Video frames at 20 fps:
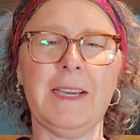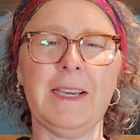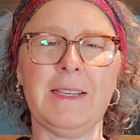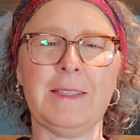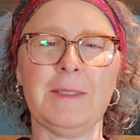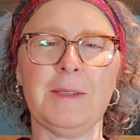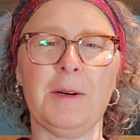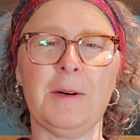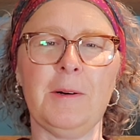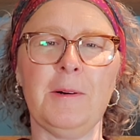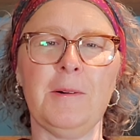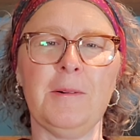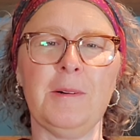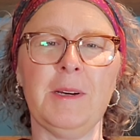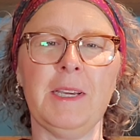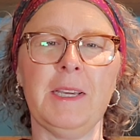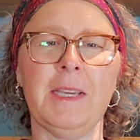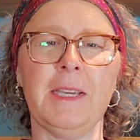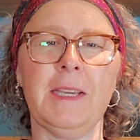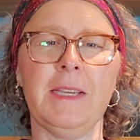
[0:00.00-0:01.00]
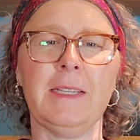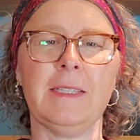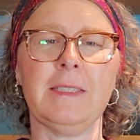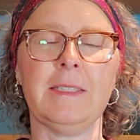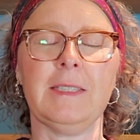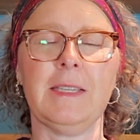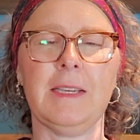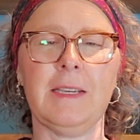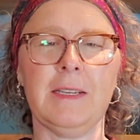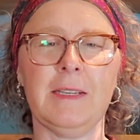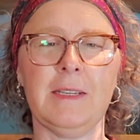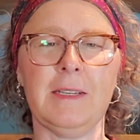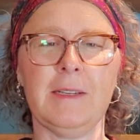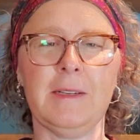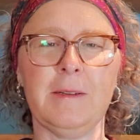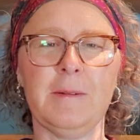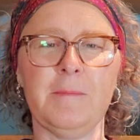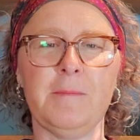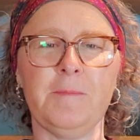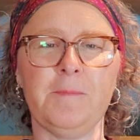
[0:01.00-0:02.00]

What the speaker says: As always, I